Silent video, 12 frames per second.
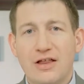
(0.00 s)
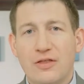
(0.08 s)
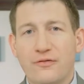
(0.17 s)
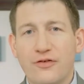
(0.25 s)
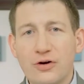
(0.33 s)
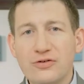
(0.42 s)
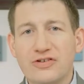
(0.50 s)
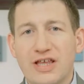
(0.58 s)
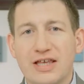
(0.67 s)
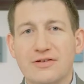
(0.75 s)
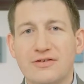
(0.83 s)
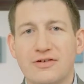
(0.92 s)
The first
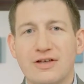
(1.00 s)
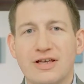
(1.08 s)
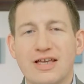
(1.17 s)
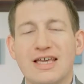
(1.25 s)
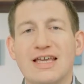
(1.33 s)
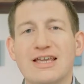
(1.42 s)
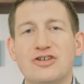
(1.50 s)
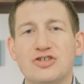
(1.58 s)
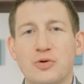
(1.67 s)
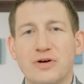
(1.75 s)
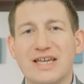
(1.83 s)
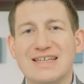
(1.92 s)
is
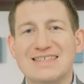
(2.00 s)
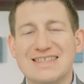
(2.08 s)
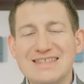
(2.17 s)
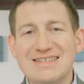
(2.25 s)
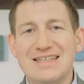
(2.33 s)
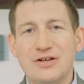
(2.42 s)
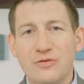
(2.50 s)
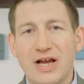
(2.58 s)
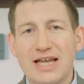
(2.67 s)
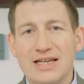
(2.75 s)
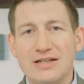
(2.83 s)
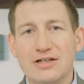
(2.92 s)
your existing
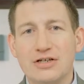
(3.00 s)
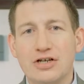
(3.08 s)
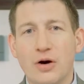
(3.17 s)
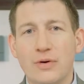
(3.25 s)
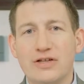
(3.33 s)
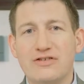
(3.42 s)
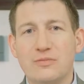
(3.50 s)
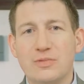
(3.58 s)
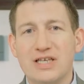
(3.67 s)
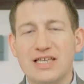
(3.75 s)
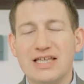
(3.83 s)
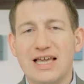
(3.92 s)
rate going to
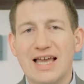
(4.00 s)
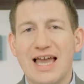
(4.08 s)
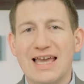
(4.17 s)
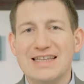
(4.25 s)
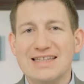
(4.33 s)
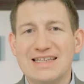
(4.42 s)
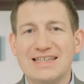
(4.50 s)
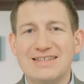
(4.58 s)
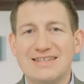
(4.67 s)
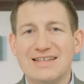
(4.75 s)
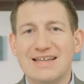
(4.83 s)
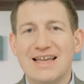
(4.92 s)
be at
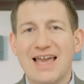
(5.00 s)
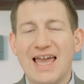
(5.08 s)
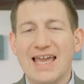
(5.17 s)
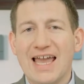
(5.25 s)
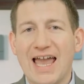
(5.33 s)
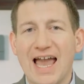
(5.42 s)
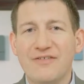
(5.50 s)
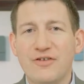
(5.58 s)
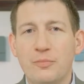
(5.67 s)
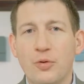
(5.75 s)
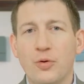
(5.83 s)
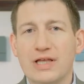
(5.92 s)
least a half
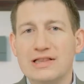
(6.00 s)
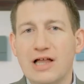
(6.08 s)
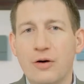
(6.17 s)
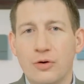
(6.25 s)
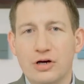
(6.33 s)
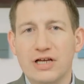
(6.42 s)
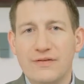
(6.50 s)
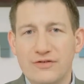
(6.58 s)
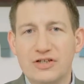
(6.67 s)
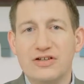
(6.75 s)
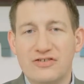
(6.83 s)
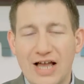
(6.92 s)
a point lower if
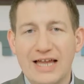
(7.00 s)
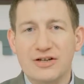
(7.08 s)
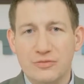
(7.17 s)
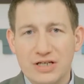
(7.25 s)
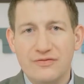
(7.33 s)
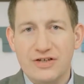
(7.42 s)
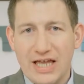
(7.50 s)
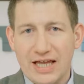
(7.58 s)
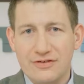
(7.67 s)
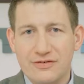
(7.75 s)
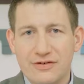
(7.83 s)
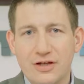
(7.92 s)
you decide to
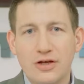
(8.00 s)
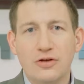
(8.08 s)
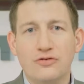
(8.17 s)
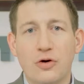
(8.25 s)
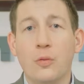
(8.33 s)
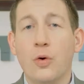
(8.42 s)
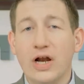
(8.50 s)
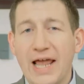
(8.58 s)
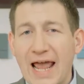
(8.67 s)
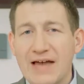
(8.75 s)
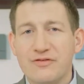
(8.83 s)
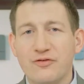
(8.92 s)
refinance? So
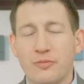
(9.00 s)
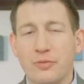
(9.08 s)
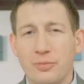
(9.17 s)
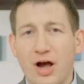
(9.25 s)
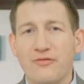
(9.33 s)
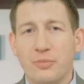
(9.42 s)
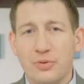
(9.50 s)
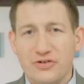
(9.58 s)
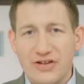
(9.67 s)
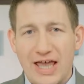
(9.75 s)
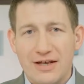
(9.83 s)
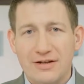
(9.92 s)

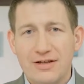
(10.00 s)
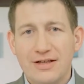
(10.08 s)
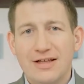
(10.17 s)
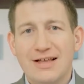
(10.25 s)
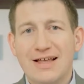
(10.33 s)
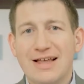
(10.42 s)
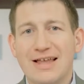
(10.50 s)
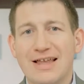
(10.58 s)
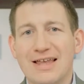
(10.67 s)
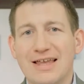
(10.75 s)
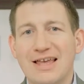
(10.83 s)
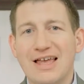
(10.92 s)
0.5%.
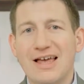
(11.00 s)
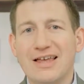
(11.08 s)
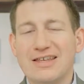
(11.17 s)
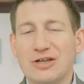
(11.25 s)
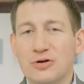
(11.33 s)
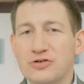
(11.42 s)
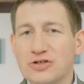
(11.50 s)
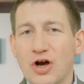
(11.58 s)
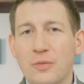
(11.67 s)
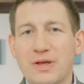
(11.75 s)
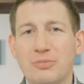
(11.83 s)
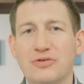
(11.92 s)
Years
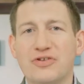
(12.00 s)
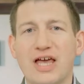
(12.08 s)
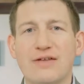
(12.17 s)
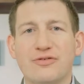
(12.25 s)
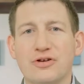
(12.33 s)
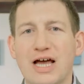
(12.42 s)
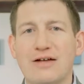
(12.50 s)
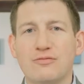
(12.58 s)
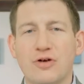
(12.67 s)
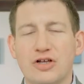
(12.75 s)
ago, people said if you're not